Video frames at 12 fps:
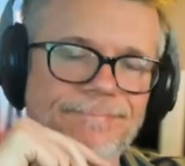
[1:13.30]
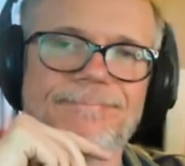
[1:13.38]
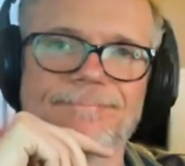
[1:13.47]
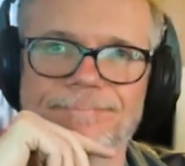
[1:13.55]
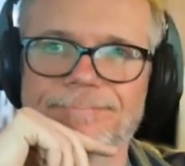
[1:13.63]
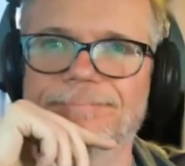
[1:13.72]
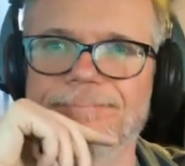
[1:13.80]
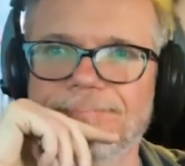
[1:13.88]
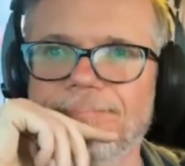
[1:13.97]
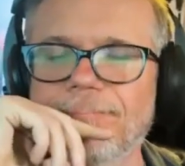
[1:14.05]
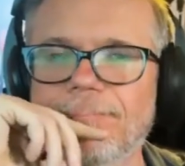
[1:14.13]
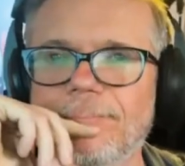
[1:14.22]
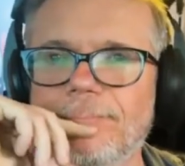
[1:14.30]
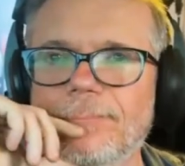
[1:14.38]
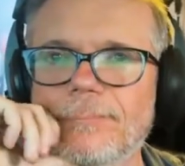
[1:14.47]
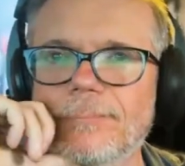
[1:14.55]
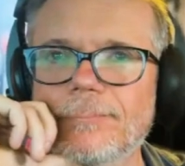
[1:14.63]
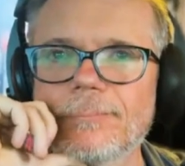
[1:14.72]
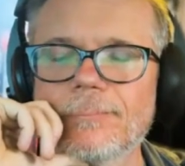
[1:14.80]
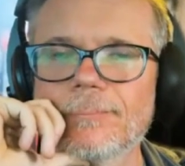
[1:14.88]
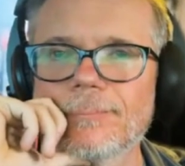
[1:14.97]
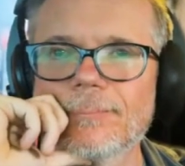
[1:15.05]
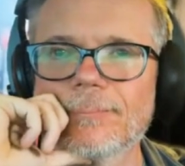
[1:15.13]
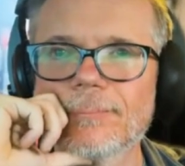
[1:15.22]

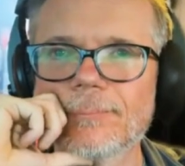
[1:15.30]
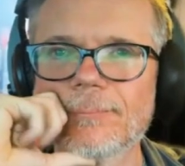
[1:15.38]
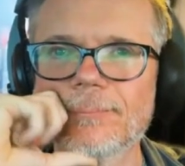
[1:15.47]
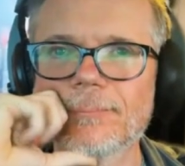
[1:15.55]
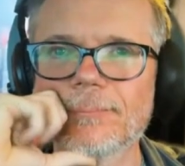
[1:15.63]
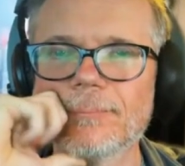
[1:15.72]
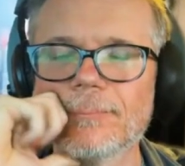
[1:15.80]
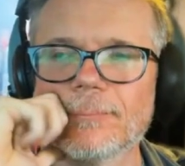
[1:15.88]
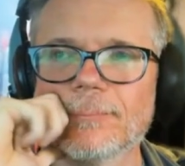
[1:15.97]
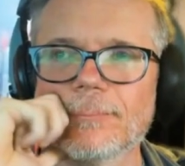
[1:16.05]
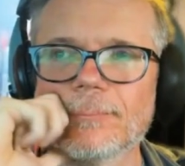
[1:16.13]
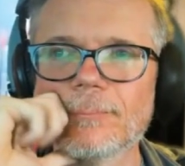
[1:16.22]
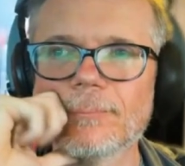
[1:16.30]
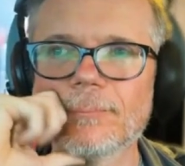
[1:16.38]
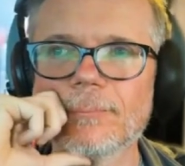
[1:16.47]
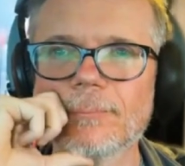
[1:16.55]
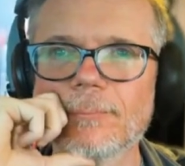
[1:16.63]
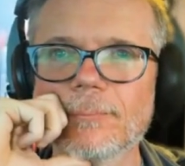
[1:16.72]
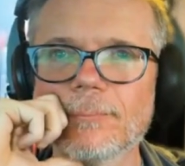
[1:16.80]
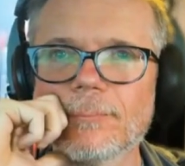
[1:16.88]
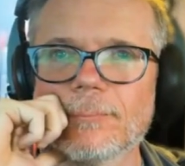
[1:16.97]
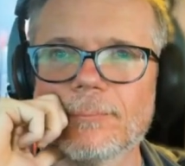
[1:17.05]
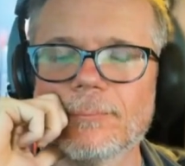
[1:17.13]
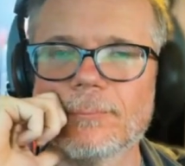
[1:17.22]

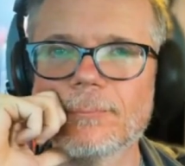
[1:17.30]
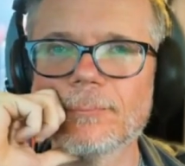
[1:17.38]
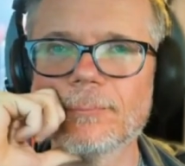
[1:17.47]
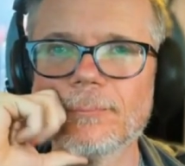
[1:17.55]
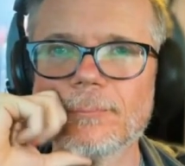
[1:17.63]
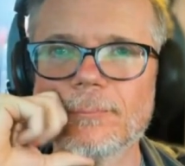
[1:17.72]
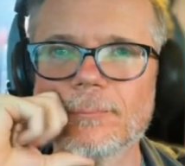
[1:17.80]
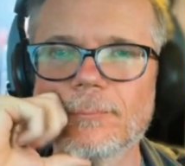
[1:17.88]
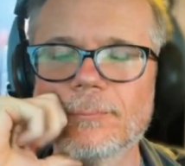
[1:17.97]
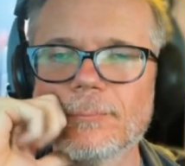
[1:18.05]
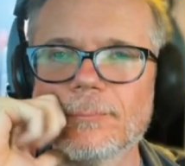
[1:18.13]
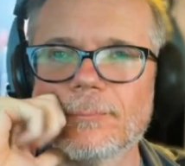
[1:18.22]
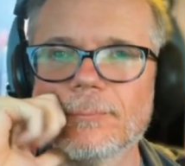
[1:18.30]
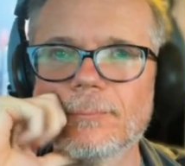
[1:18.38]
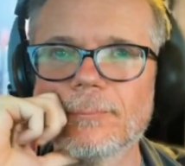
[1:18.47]
[no speech]